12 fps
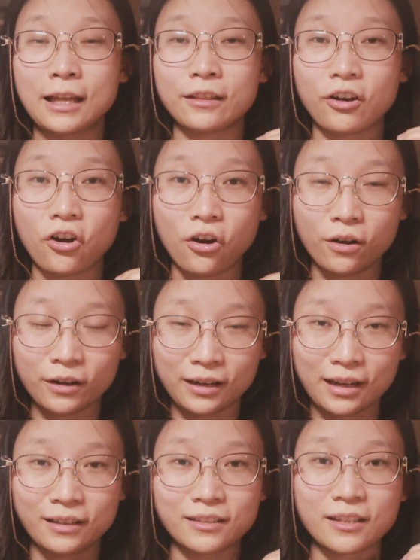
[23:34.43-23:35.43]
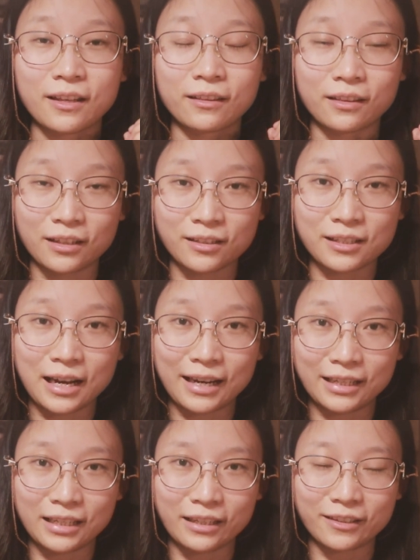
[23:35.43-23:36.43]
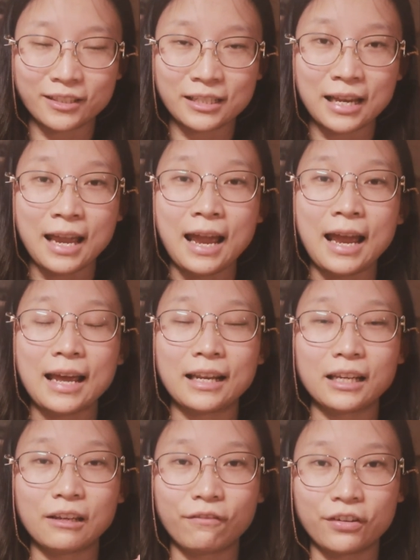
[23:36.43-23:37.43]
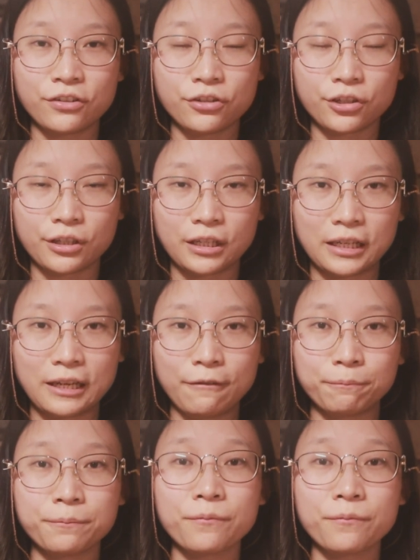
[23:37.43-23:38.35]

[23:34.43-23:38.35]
and organizing these ideas, and then eventually